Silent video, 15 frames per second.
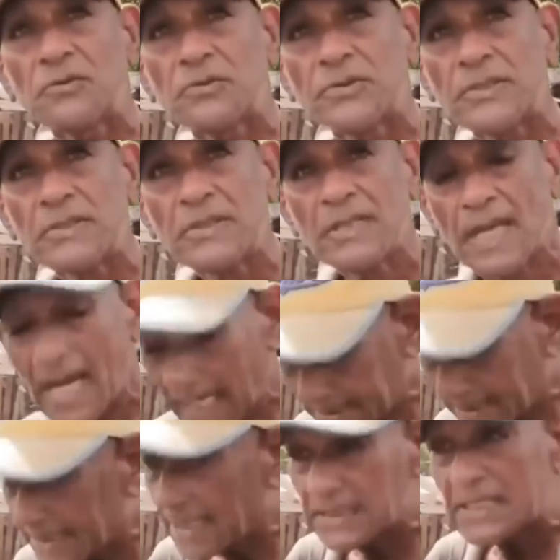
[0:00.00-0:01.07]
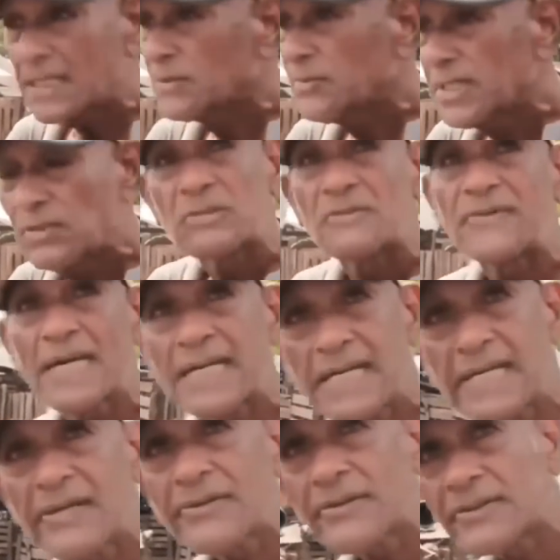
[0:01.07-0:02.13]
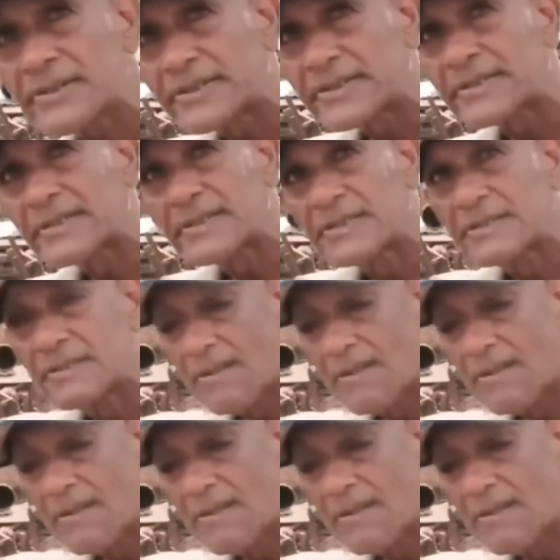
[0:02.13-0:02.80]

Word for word: food. And that had been over the years.